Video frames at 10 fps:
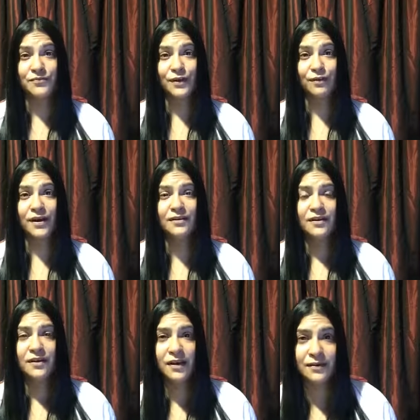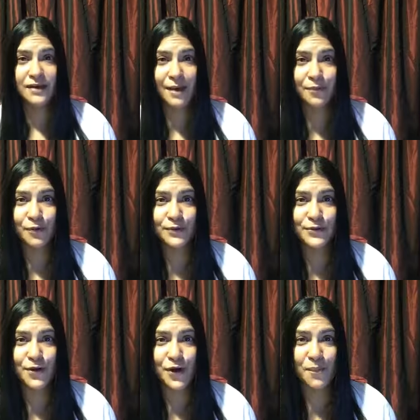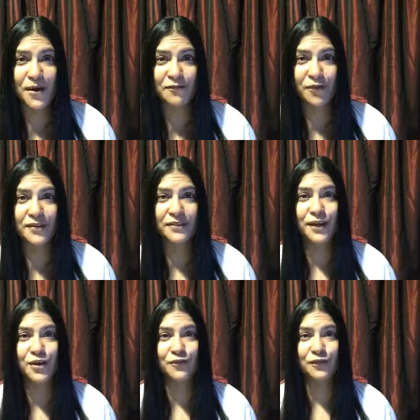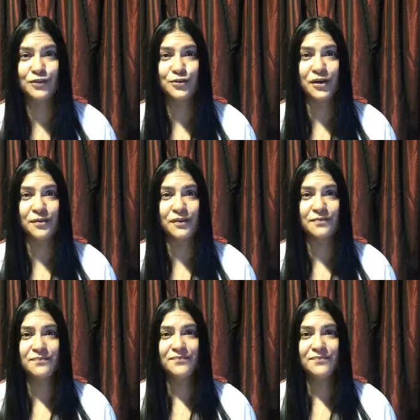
All right. Hey, Dapper, what's going on, my friend? Thank you for joining me.